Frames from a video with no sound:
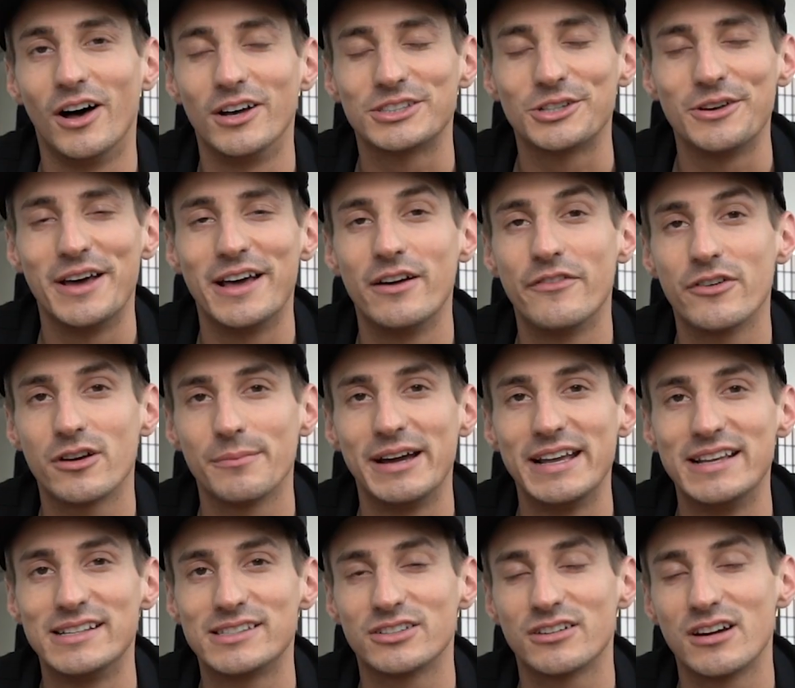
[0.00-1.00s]
Also head over to
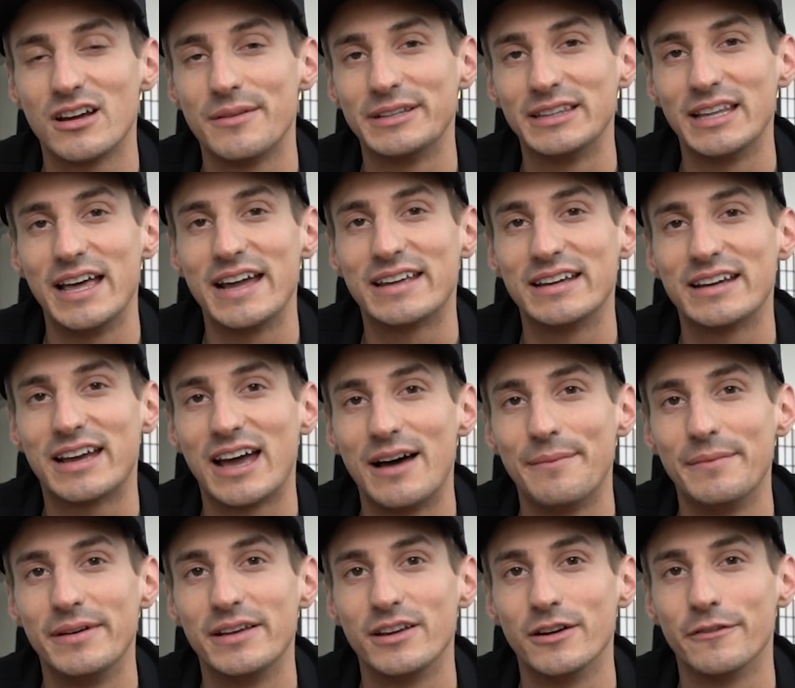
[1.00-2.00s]
my Instagram and like and
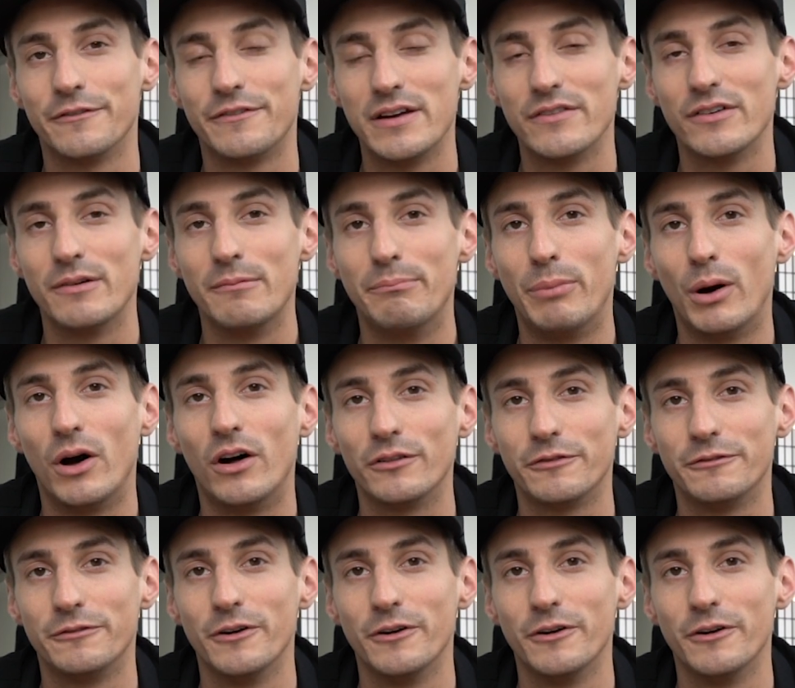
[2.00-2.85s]
comment your favorite bald